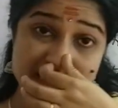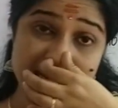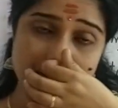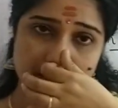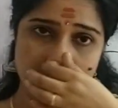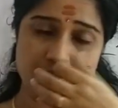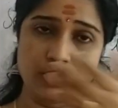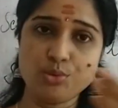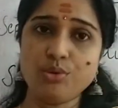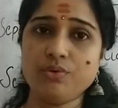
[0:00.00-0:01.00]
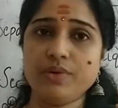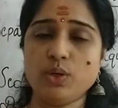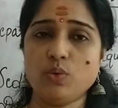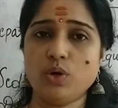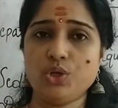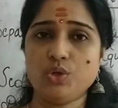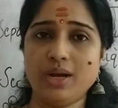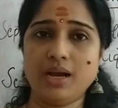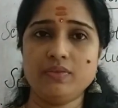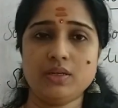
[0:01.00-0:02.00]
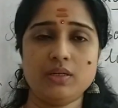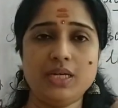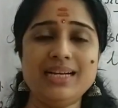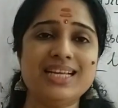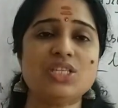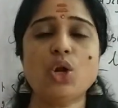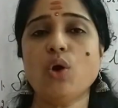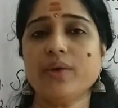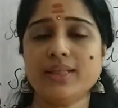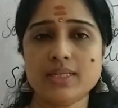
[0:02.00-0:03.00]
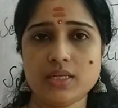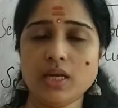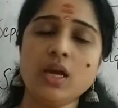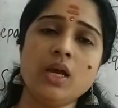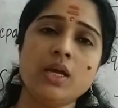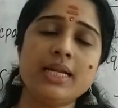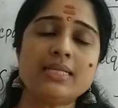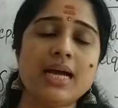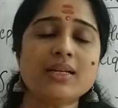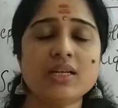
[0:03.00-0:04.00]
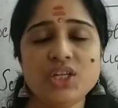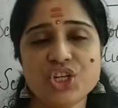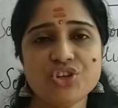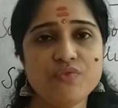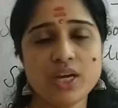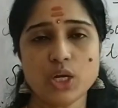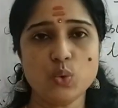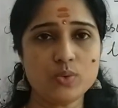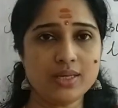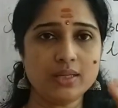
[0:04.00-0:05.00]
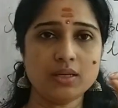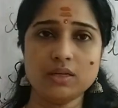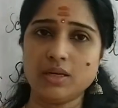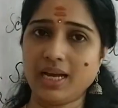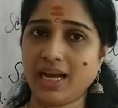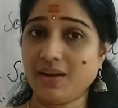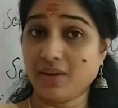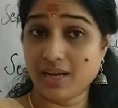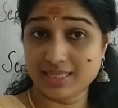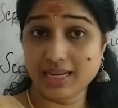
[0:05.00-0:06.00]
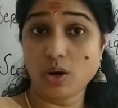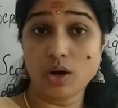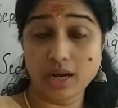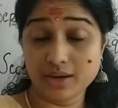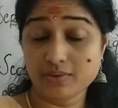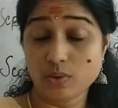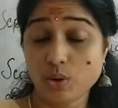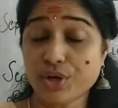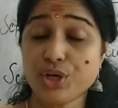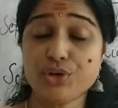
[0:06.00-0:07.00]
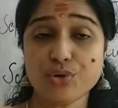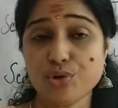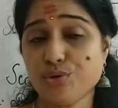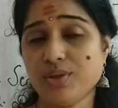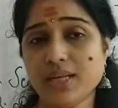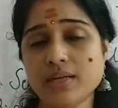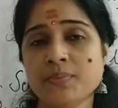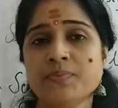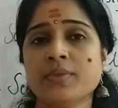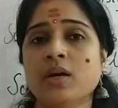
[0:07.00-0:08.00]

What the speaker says: tea. We don't want to have the tea just along with the tea. In that condition, we are using I have already shown you that.